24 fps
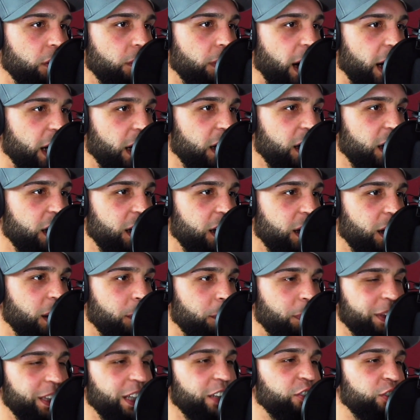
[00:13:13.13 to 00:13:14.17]
Right?
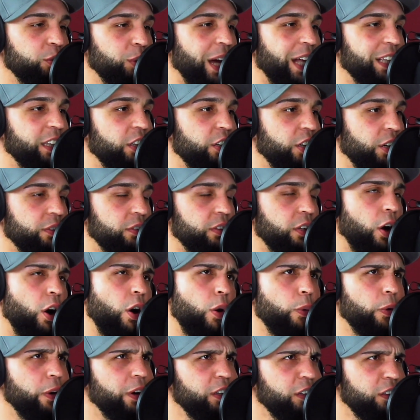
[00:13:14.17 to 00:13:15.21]
But then she had the nerve to say, oh,
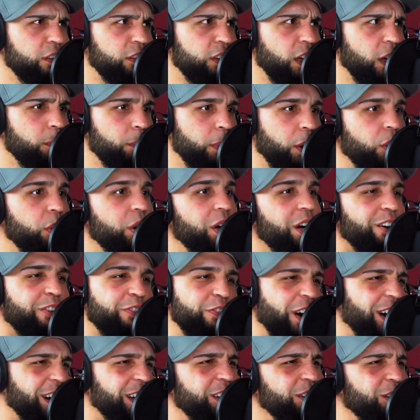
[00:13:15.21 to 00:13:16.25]
we're in the same boat.
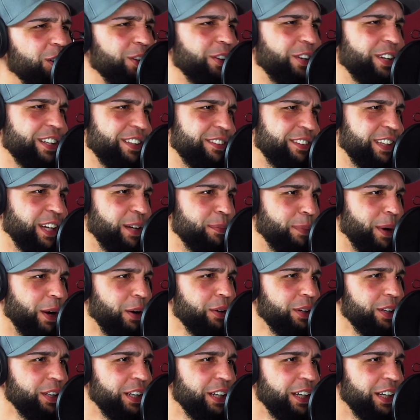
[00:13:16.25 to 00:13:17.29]
Fuck you, you're in the same
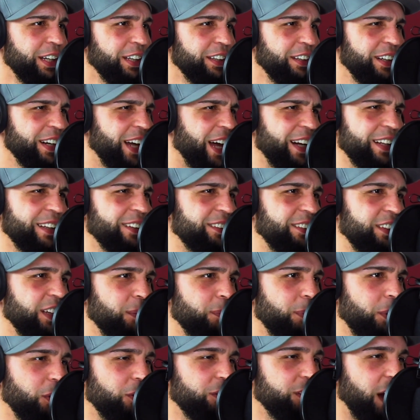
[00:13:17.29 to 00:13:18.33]
boat. You're not in the
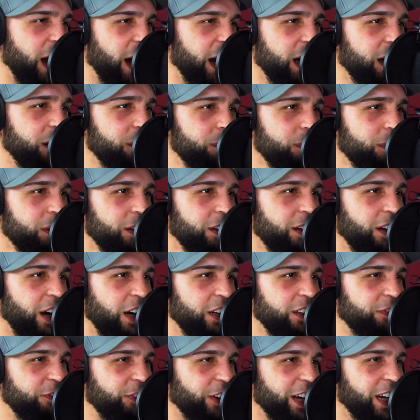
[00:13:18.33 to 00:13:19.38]
same boat as I am.
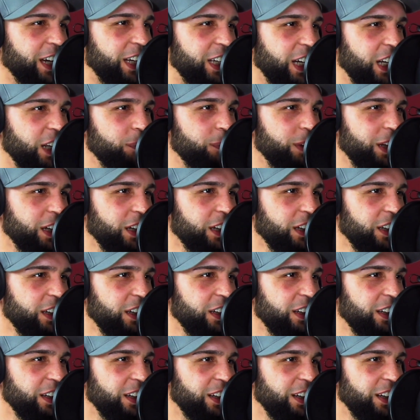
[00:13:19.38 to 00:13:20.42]
Are you fucking kidding me?
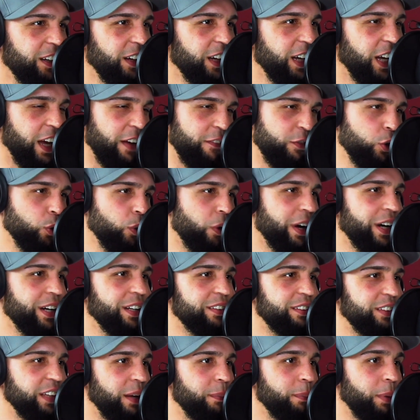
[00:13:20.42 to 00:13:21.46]
If you were in
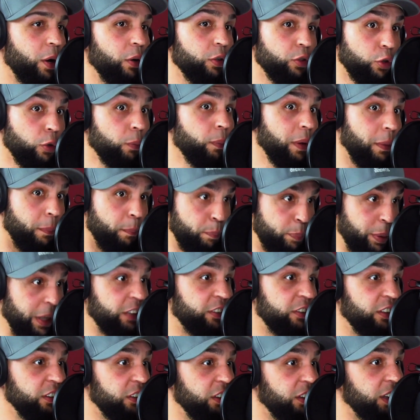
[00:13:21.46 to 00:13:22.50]
the same boat, you'd be
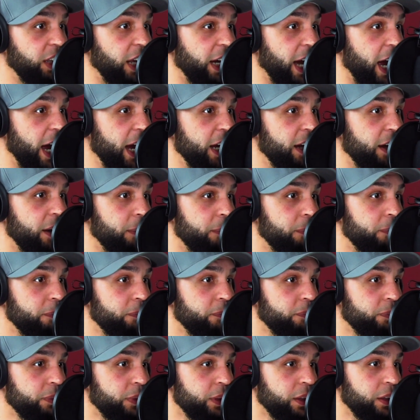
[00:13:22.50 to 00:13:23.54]
bitching just like I am.
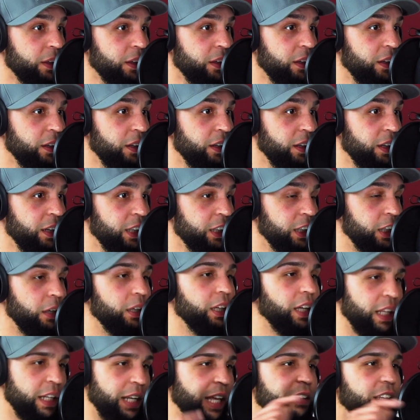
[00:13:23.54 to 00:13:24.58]

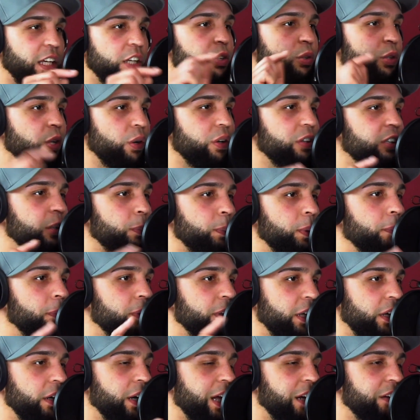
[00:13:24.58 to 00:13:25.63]
And that's how you notice the people
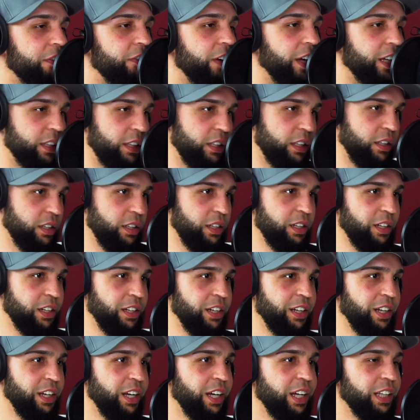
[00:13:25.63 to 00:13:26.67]
that are not affected.
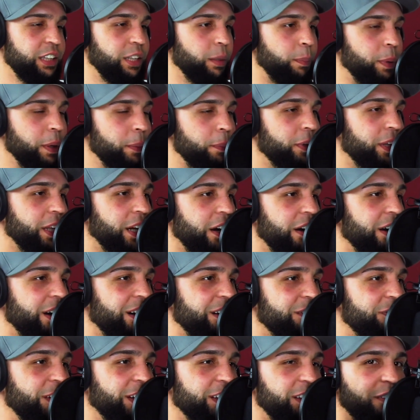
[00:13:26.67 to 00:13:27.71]
The people that are not
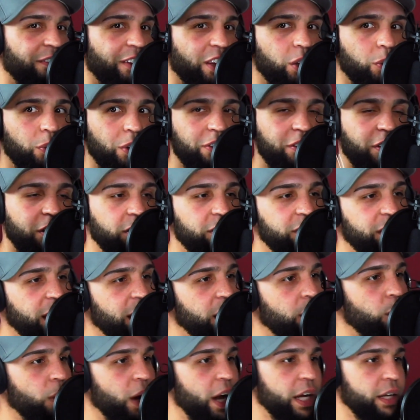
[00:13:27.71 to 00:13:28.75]
affected are the ones that are
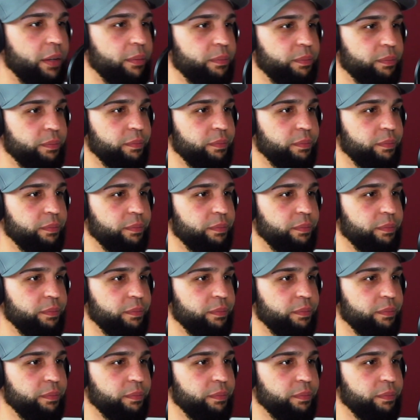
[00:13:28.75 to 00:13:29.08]
staying quiet.